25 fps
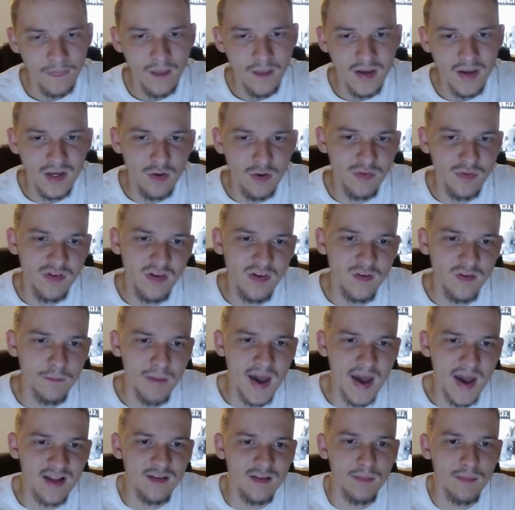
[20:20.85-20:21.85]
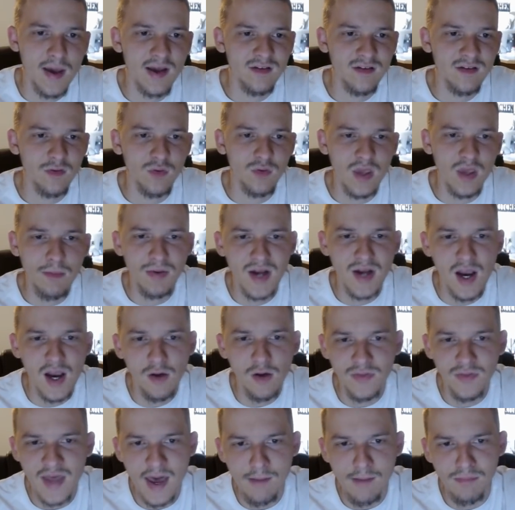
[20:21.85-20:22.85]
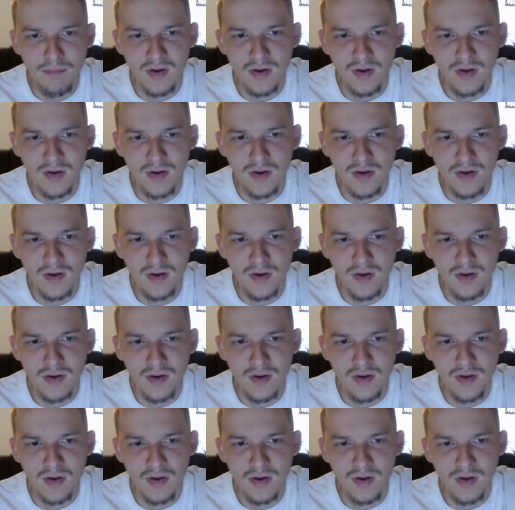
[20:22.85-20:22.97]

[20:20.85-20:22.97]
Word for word: You know, this is a back-to-back, so keep an eye on that,